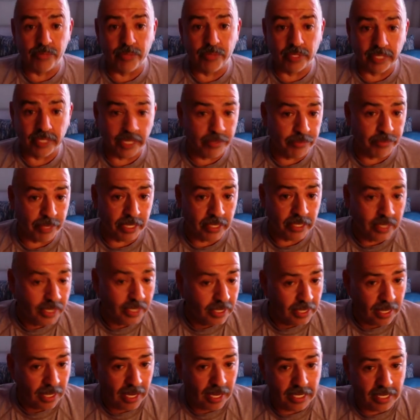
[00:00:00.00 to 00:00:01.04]
believe me,
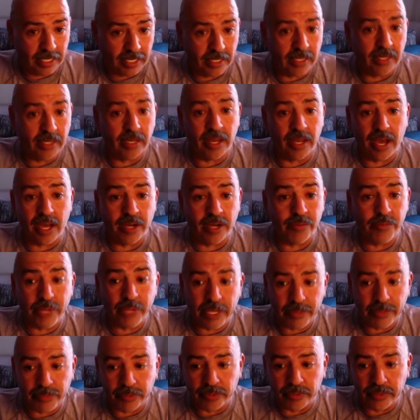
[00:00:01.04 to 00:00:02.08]
I get a lot of
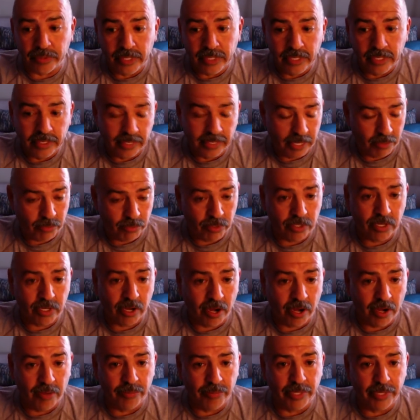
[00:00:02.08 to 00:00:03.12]
people that will
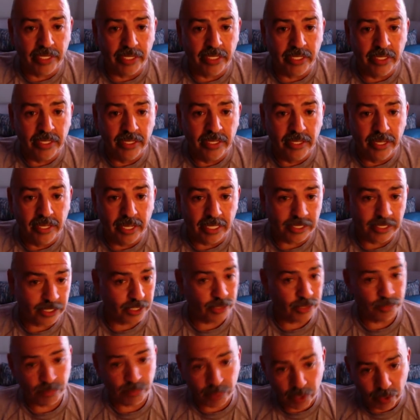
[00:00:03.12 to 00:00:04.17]
call me and
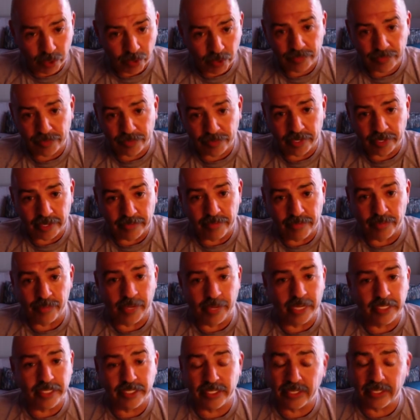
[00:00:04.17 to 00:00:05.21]
just poke for
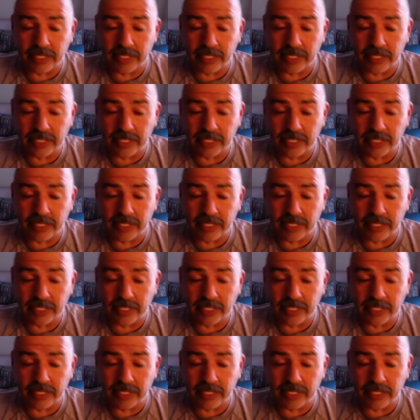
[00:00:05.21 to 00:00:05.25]
information.